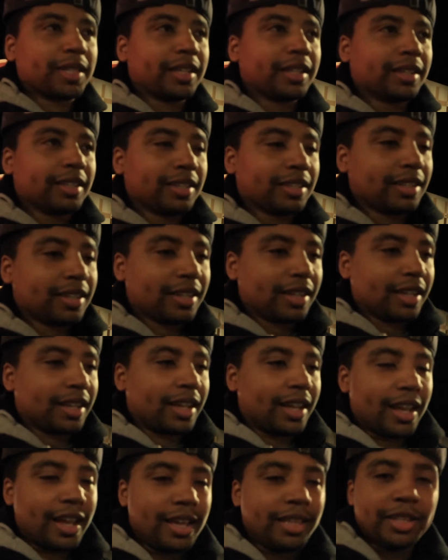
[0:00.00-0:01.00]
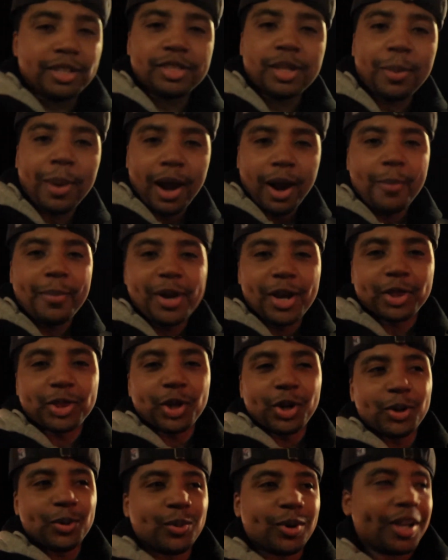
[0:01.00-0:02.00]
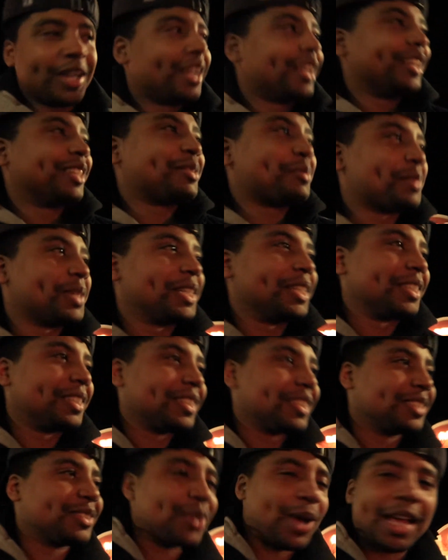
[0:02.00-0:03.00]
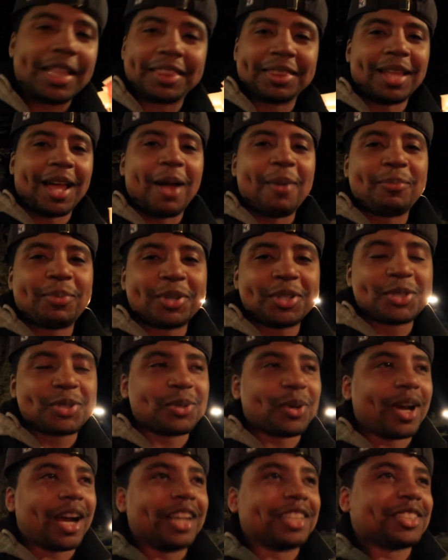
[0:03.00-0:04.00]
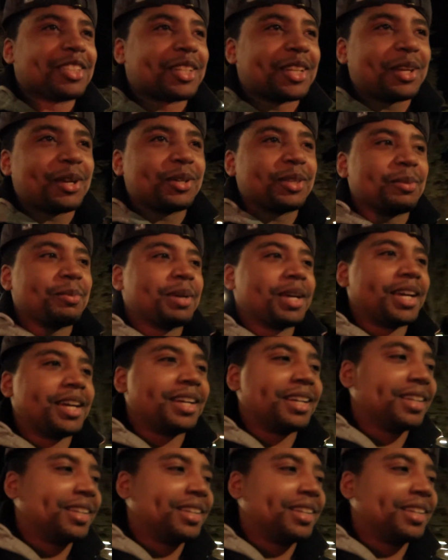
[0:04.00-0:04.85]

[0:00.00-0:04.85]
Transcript: there and there's about to be a third one it's me. So I, I'm pretty sure I secured the bag.